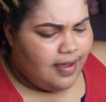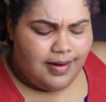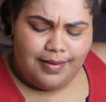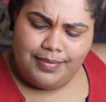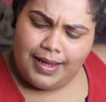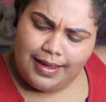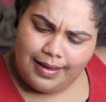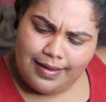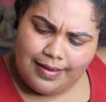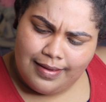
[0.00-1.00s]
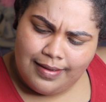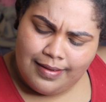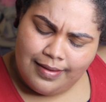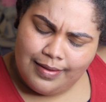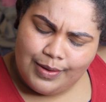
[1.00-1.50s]
and I'm like,
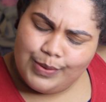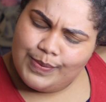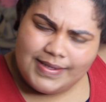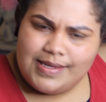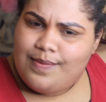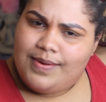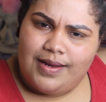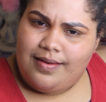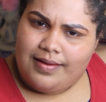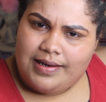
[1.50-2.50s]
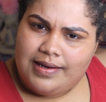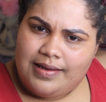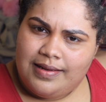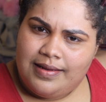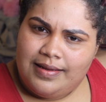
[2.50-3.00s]
what's going on?
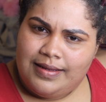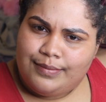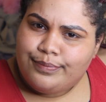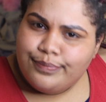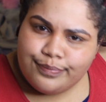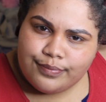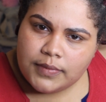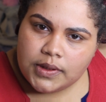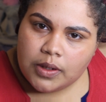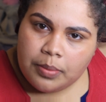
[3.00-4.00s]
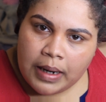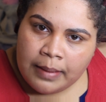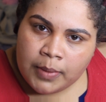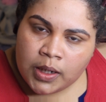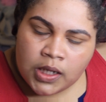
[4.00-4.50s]
No
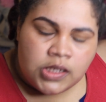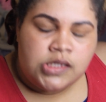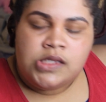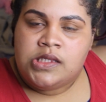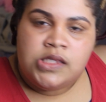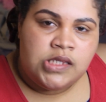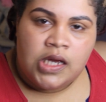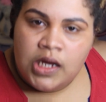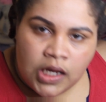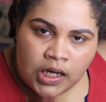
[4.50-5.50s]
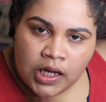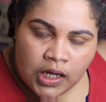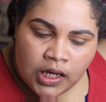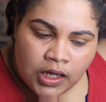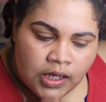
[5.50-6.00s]
primer. Duh.